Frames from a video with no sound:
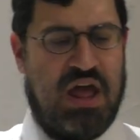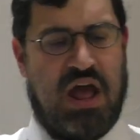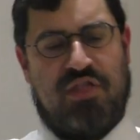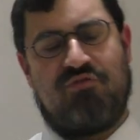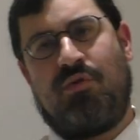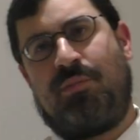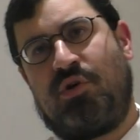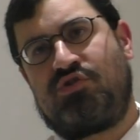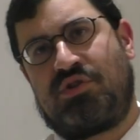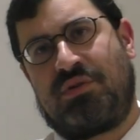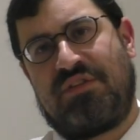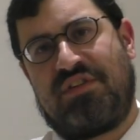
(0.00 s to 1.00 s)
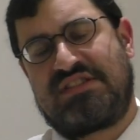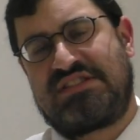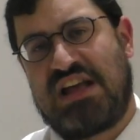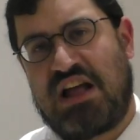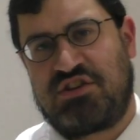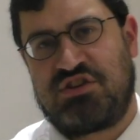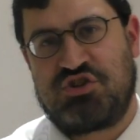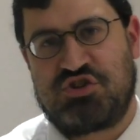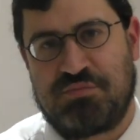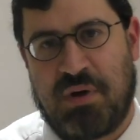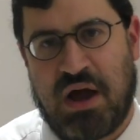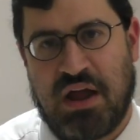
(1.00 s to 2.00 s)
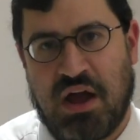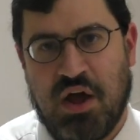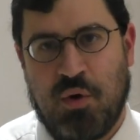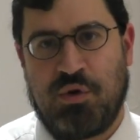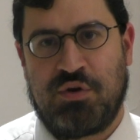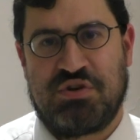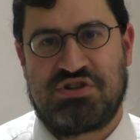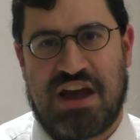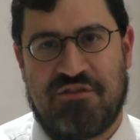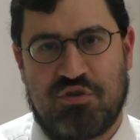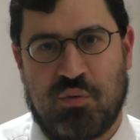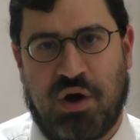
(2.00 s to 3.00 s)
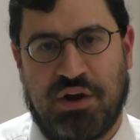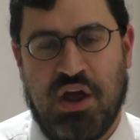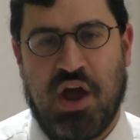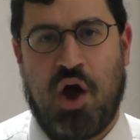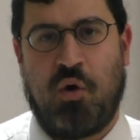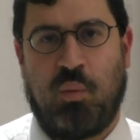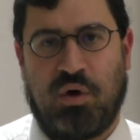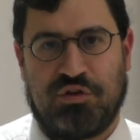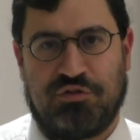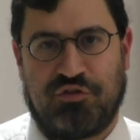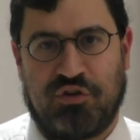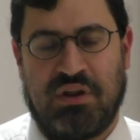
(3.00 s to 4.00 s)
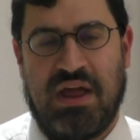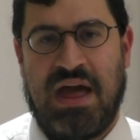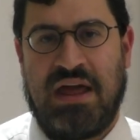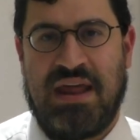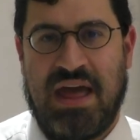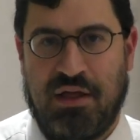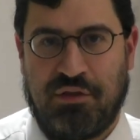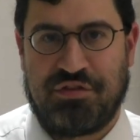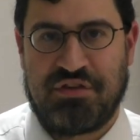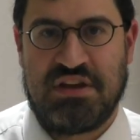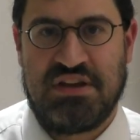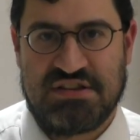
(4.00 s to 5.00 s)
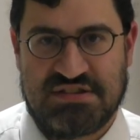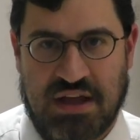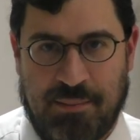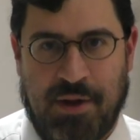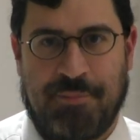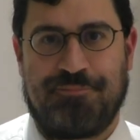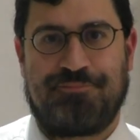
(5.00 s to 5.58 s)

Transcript: And the Rebbeinu shall give us Siyata Dishmaya. I want to wish everyone a wonderful and healthy summer.